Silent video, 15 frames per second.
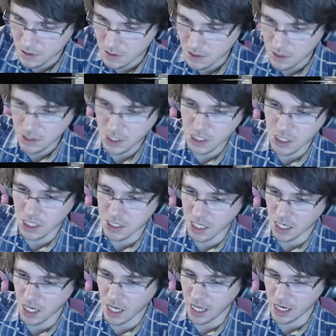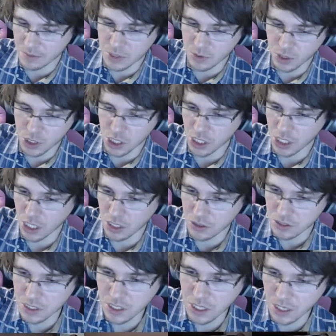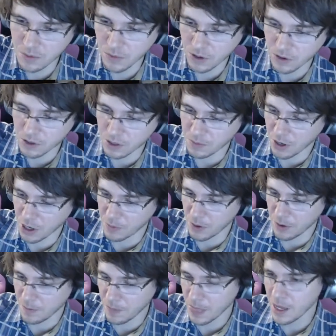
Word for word: Just because I can, I'm switching colors again. We're going to purple.